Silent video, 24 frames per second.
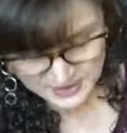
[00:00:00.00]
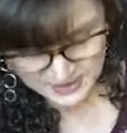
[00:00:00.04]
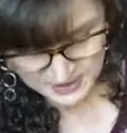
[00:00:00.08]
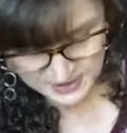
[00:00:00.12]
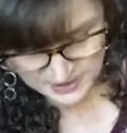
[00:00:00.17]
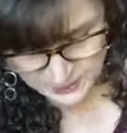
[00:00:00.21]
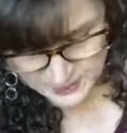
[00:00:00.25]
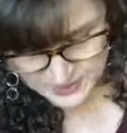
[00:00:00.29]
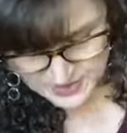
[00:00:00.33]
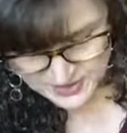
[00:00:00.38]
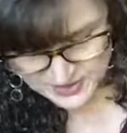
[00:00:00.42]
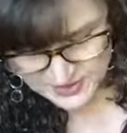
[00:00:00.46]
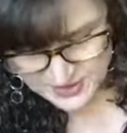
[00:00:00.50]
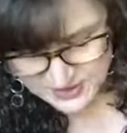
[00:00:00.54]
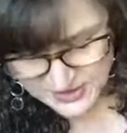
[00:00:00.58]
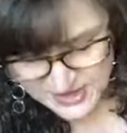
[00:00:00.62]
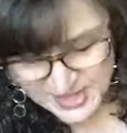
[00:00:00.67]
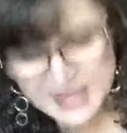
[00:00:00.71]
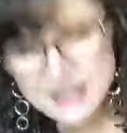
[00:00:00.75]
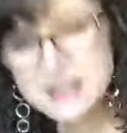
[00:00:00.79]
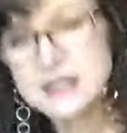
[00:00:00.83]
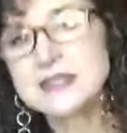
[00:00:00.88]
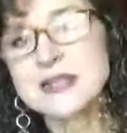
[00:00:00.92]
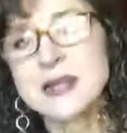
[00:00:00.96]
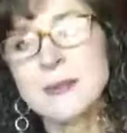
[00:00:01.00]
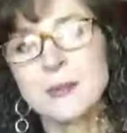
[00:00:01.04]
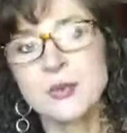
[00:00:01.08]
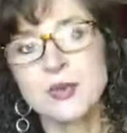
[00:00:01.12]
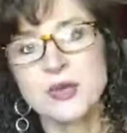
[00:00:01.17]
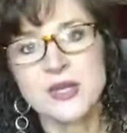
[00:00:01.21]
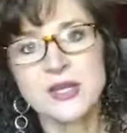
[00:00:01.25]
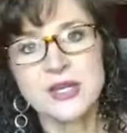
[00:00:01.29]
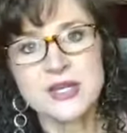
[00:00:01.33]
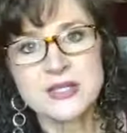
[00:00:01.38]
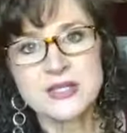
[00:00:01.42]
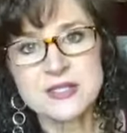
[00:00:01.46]
He, it was at the Last
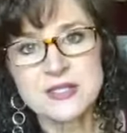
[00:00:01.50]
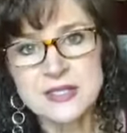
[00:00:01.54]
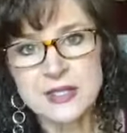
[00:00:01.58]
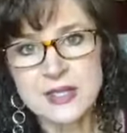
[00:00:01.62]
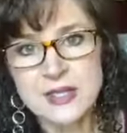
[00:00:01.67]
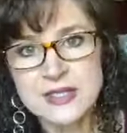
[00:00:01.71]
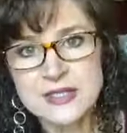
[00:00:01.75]
Supper, and he's,